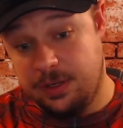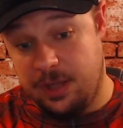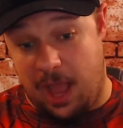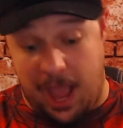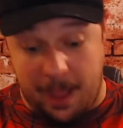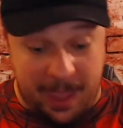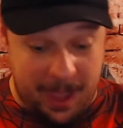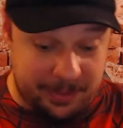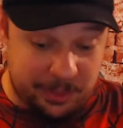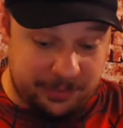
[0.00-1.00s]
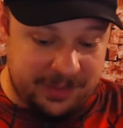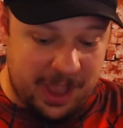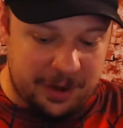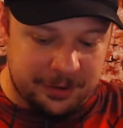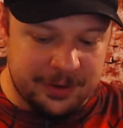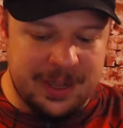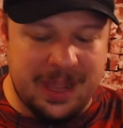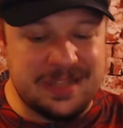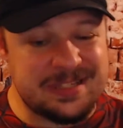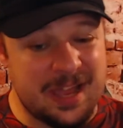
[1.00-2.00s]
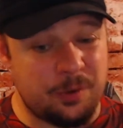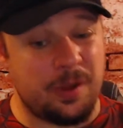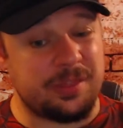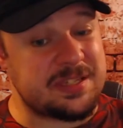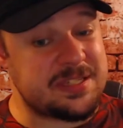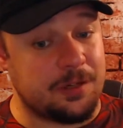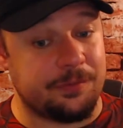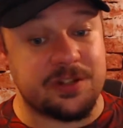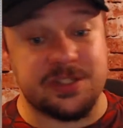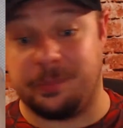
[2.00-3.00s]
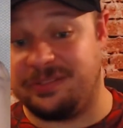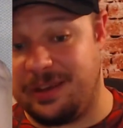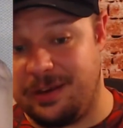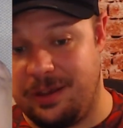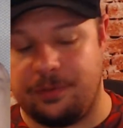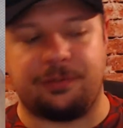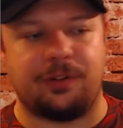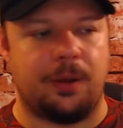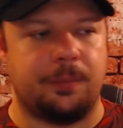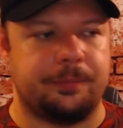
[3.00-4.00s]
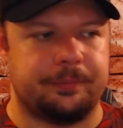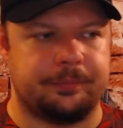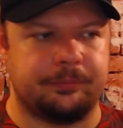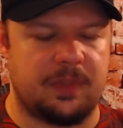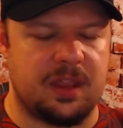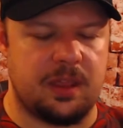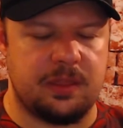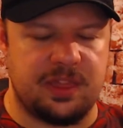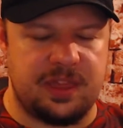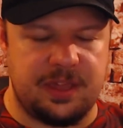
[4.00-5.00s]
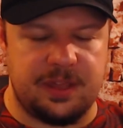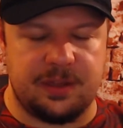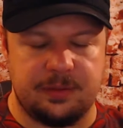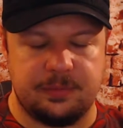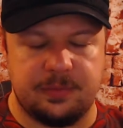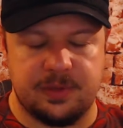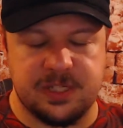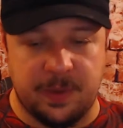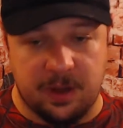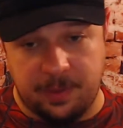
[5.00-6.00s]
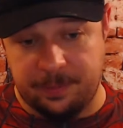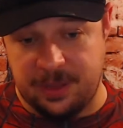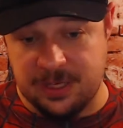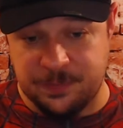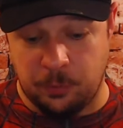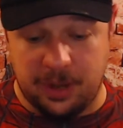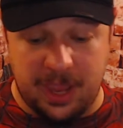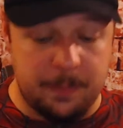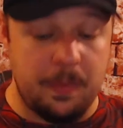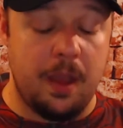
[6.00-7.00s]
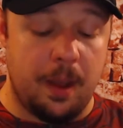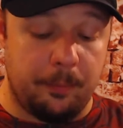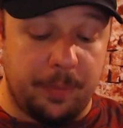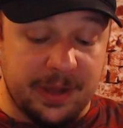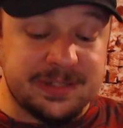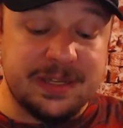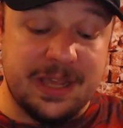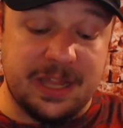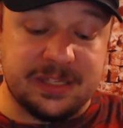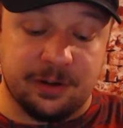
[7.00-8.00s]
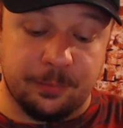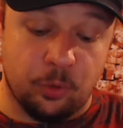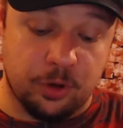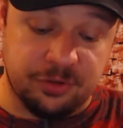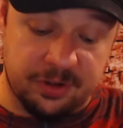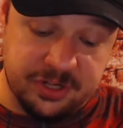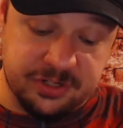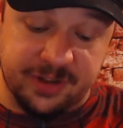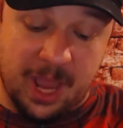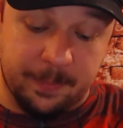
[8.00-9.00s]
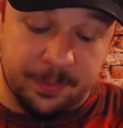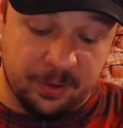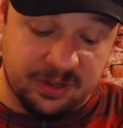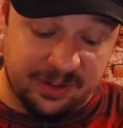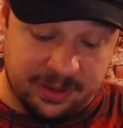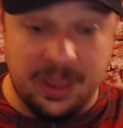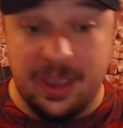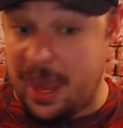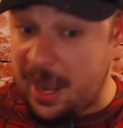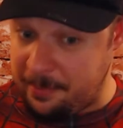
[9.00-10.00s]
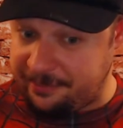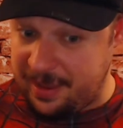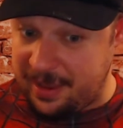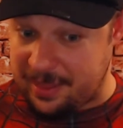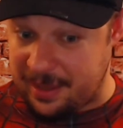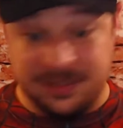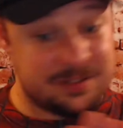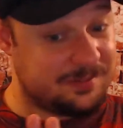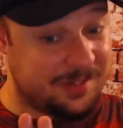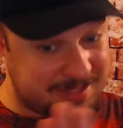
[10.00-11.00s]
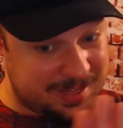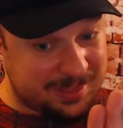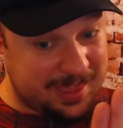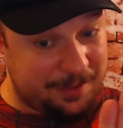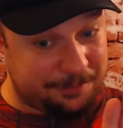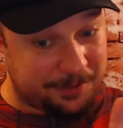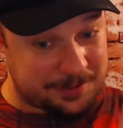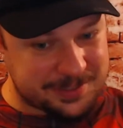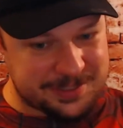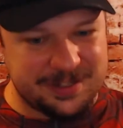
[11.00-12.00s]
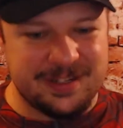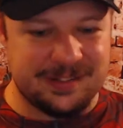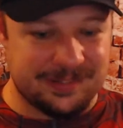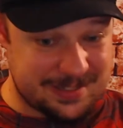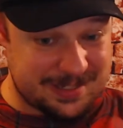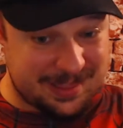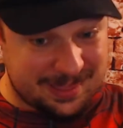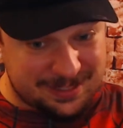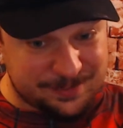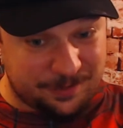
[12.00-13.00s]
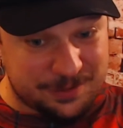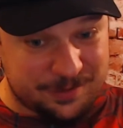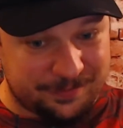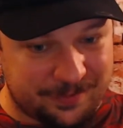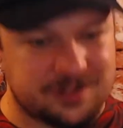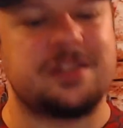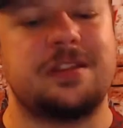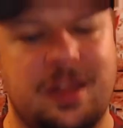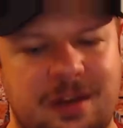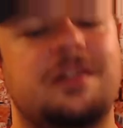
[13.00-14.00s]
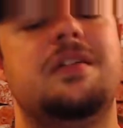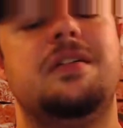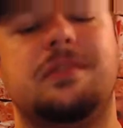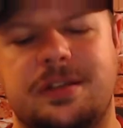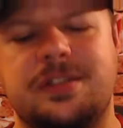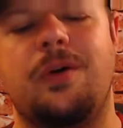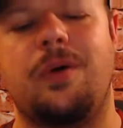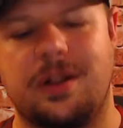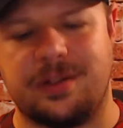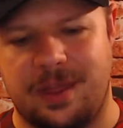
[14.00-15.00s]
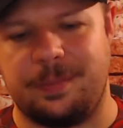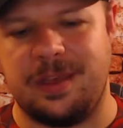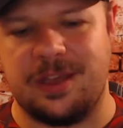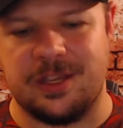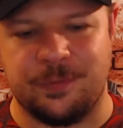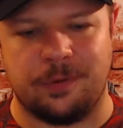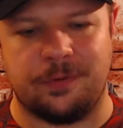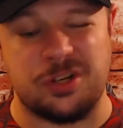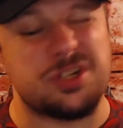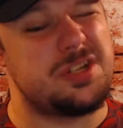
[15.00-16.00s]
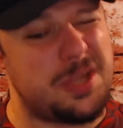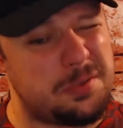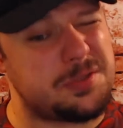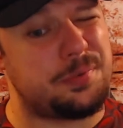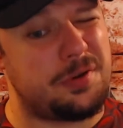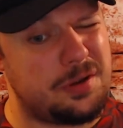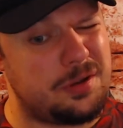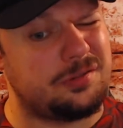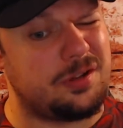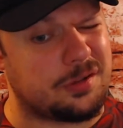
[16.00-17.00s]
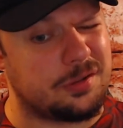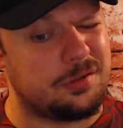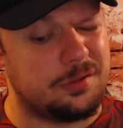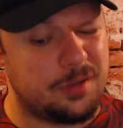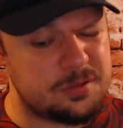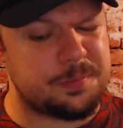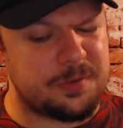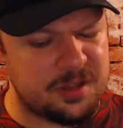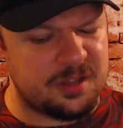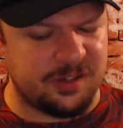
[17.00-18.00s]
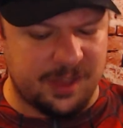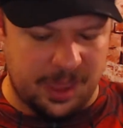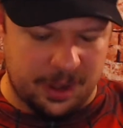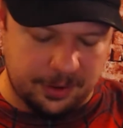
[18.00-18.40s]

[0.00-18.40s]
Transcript: I'm happy that we've got her. It's not quite the Silver Sablina from the Spider-Man P S four game, but it's her more traditional comic book look, and I'm a fan of that. Let's get that first. Let's get this version first, then let's go on to that P S four version, because that was a pretty good look. That was a pretty good look at her.